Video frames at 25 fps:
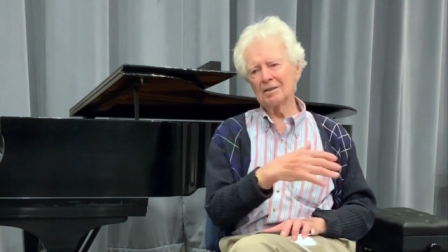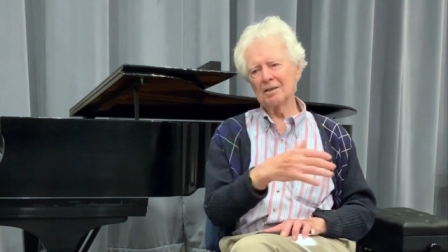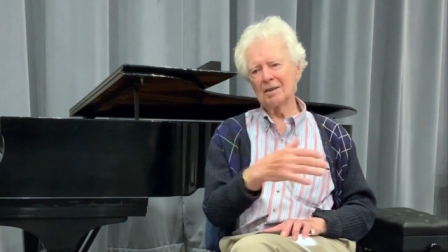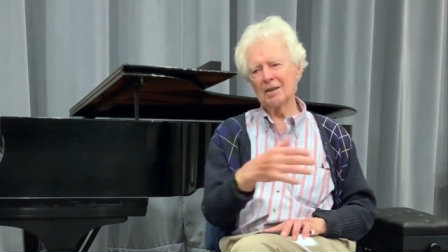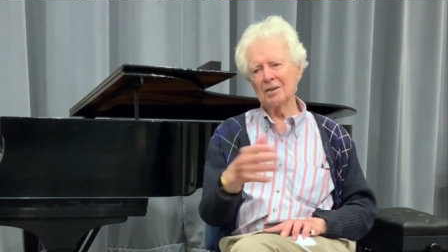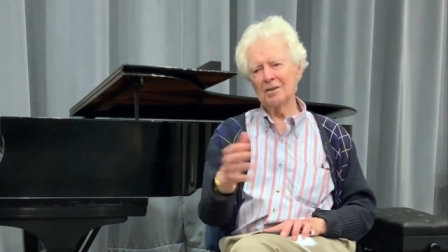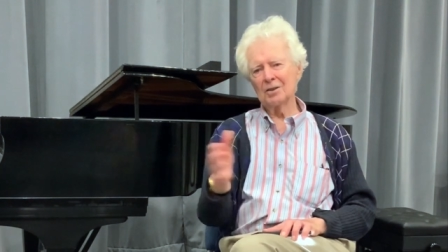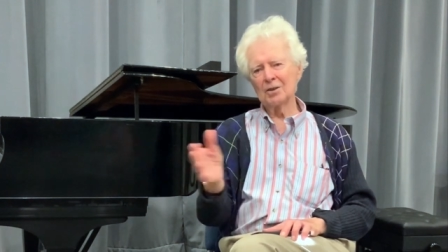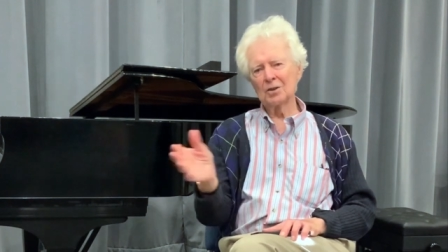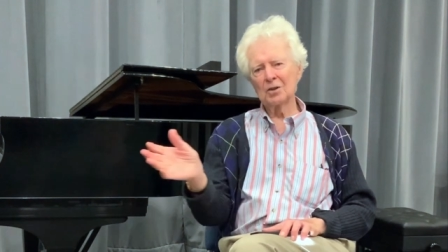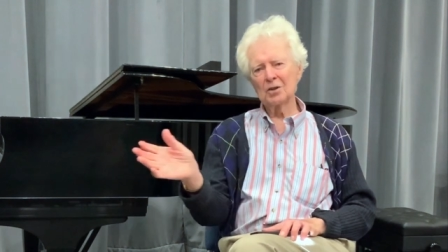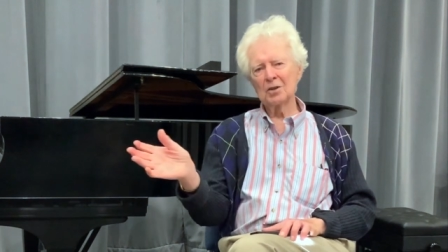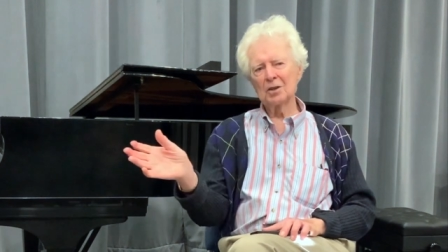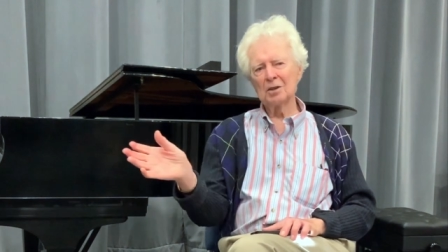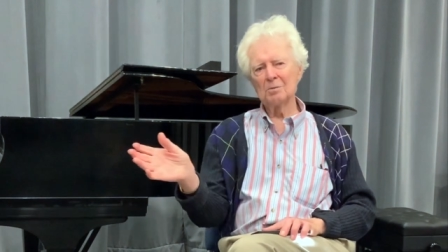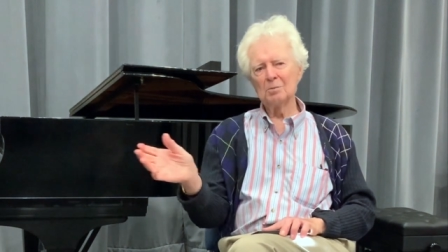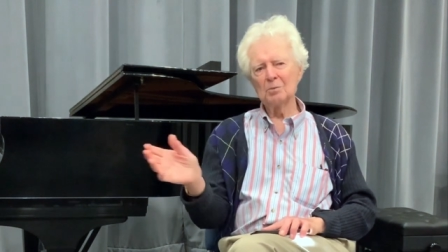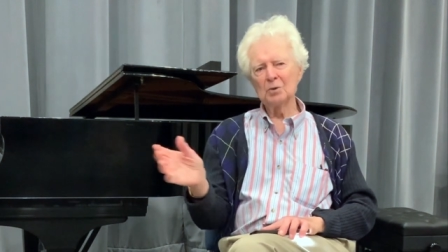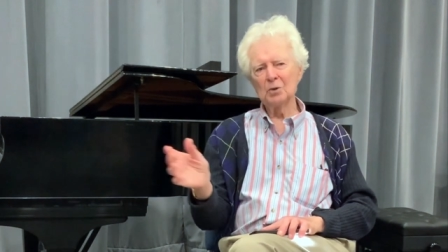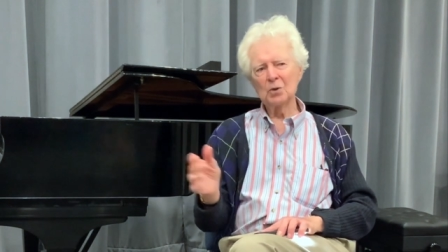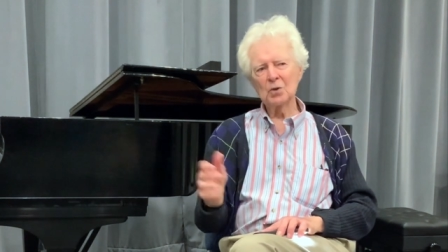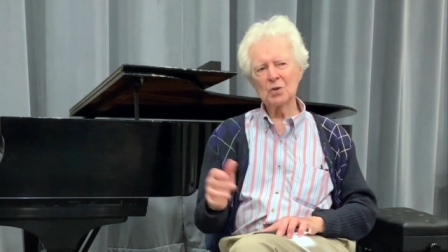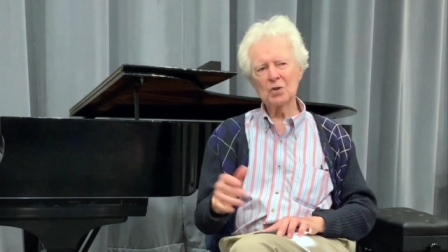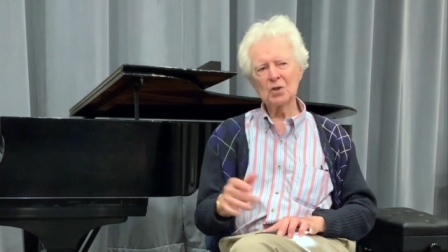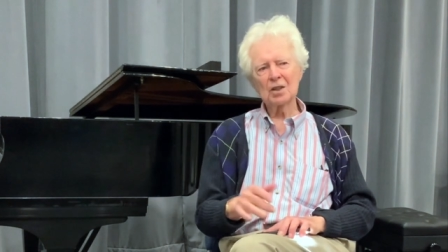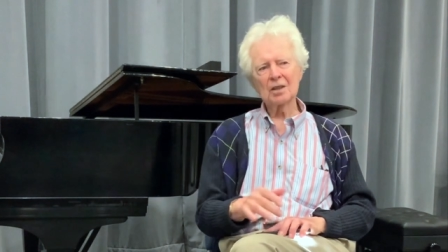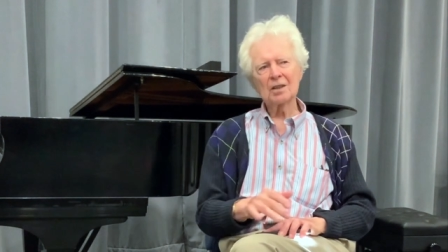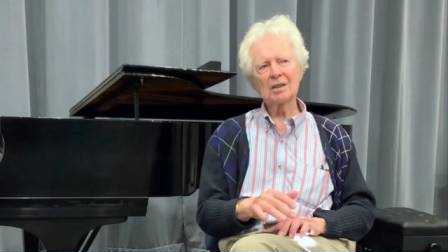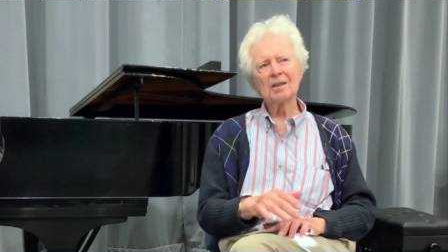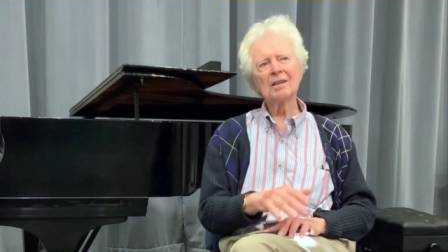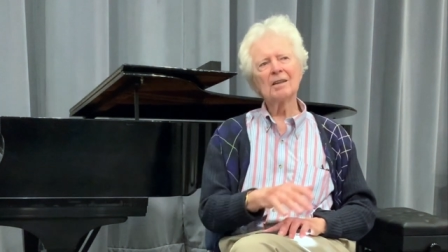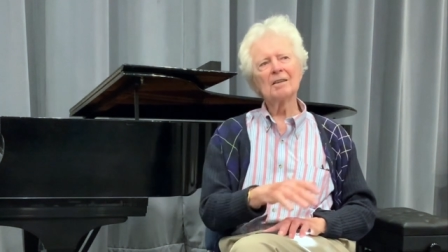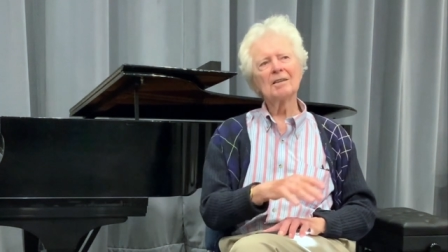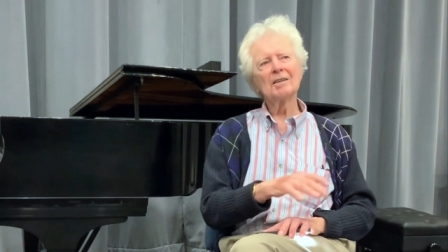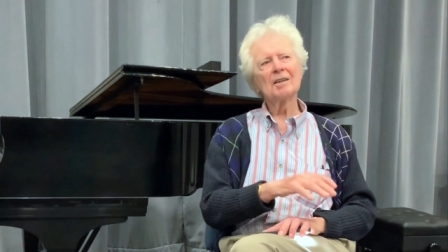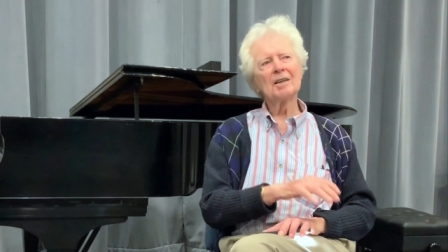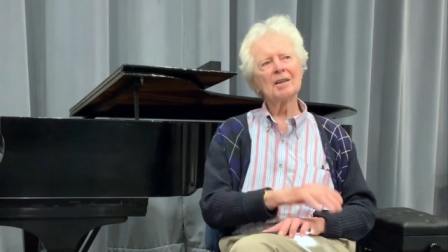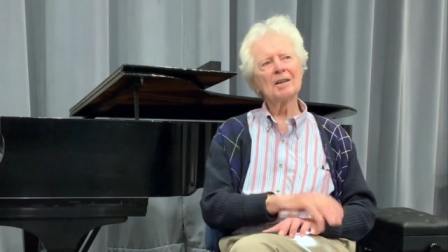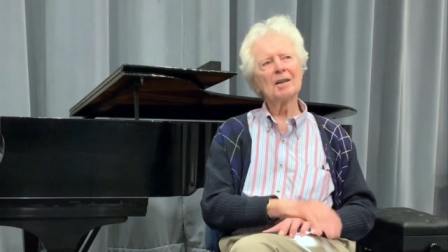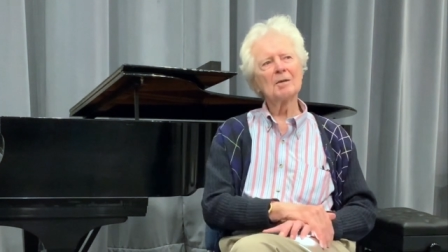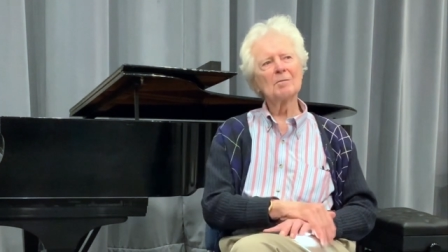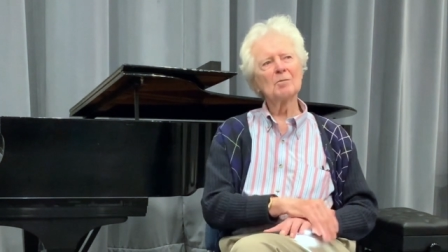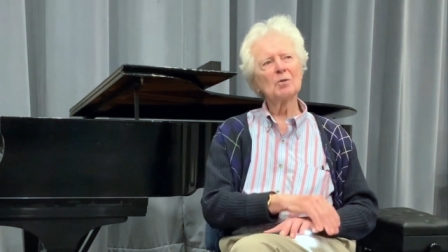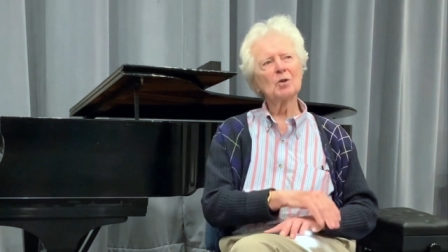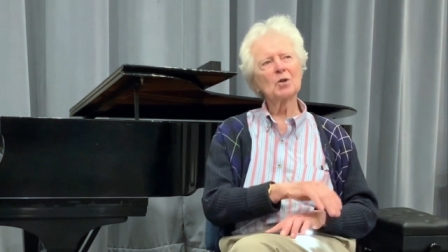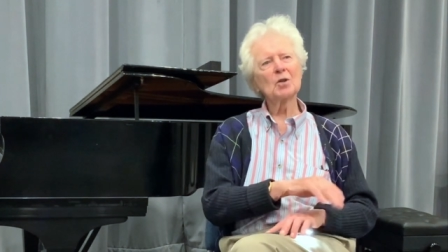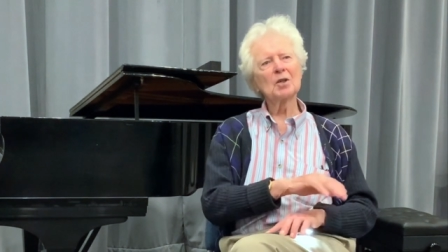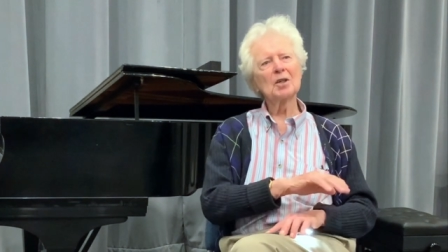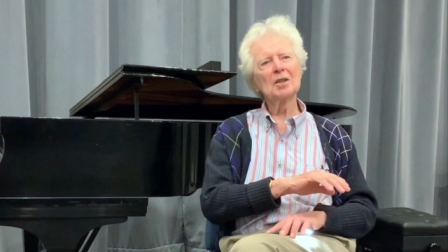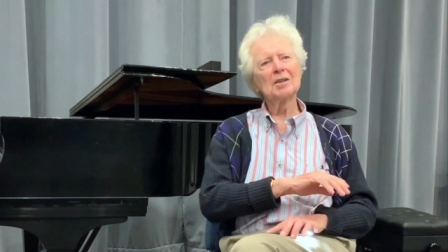look at music and I'm
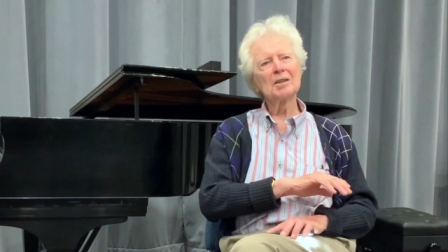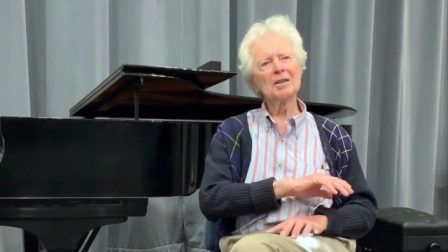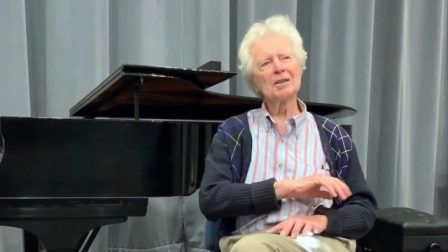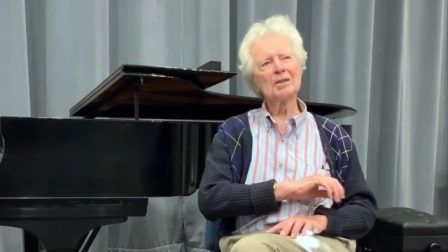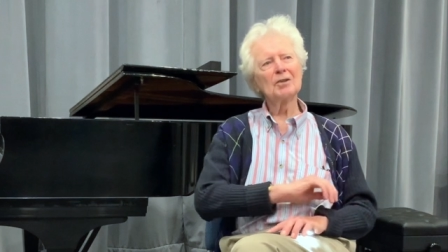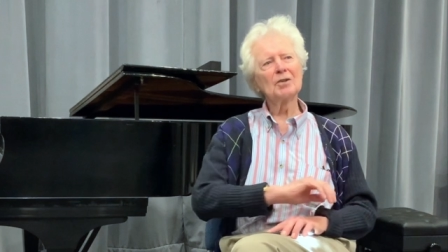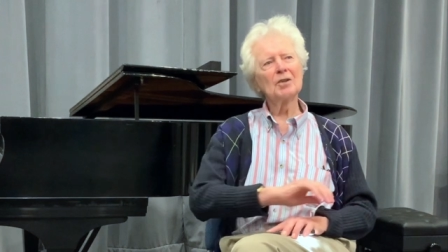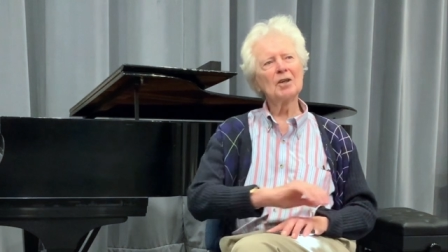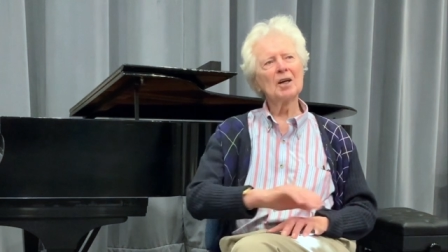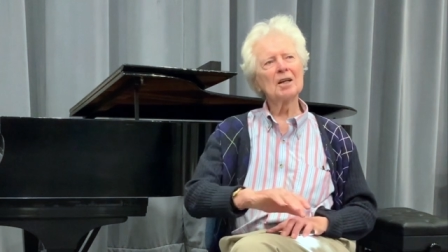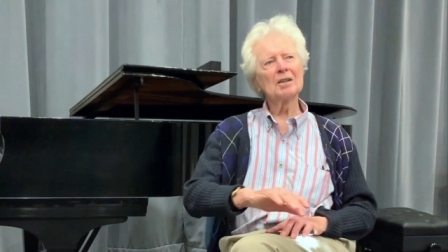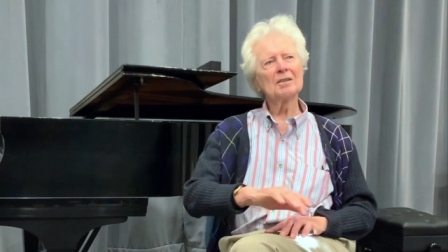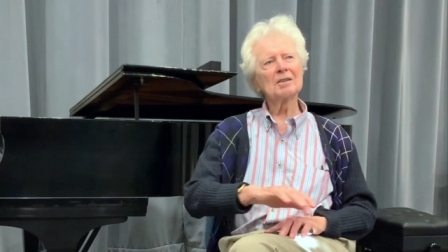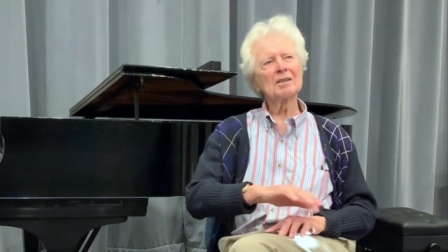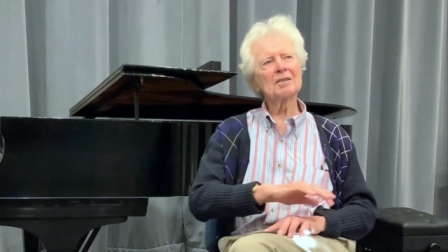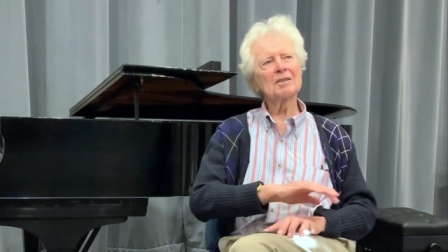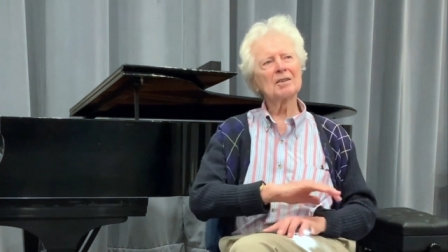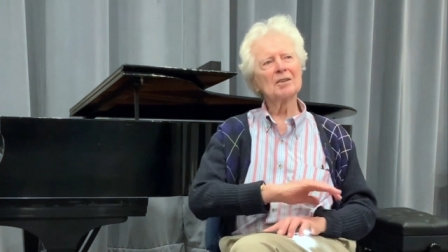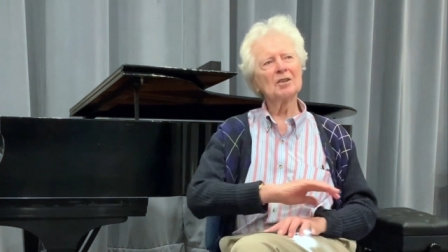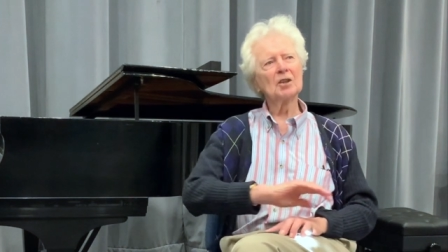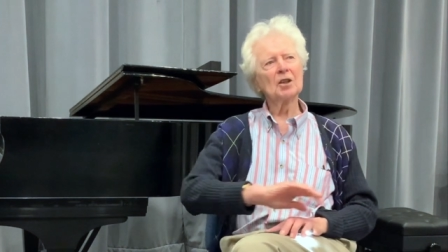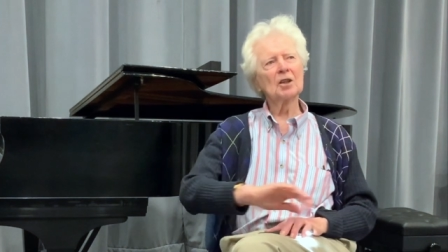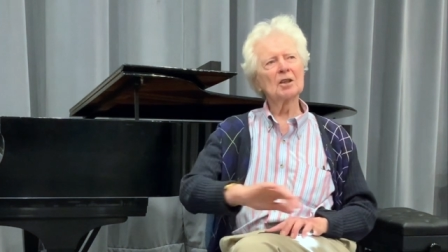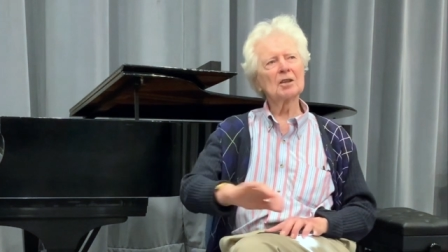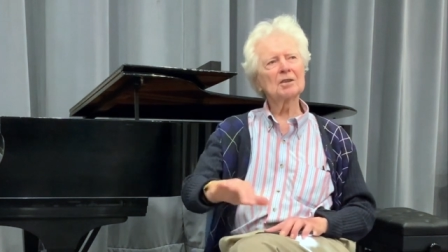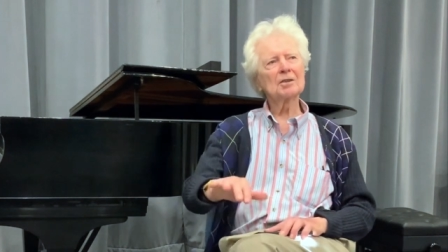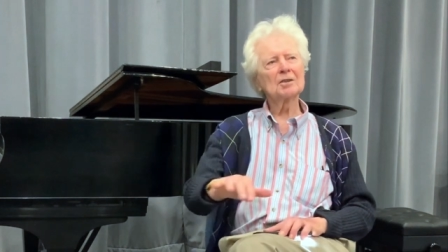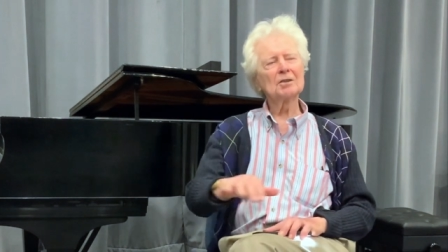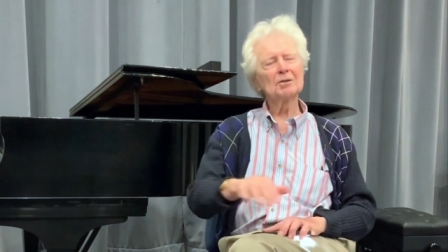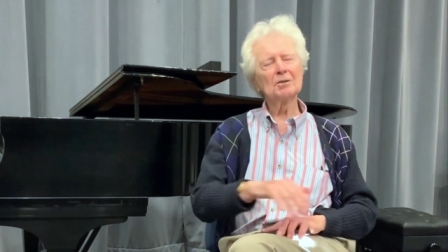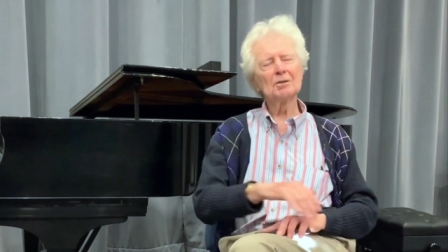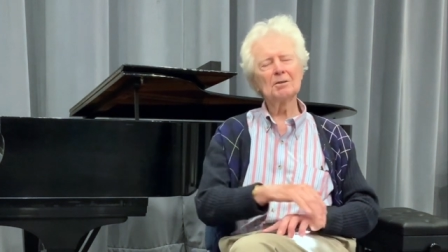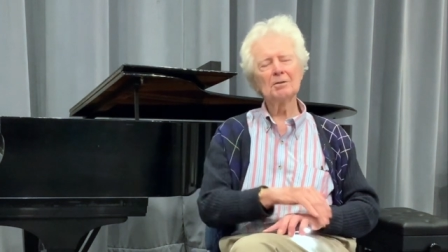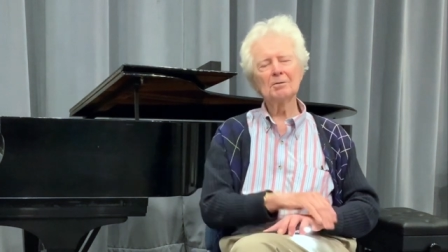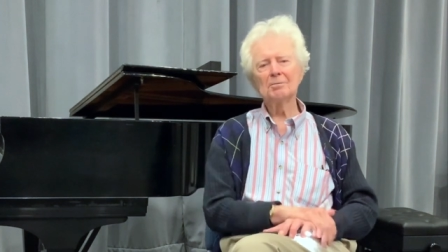looking there at the conductor,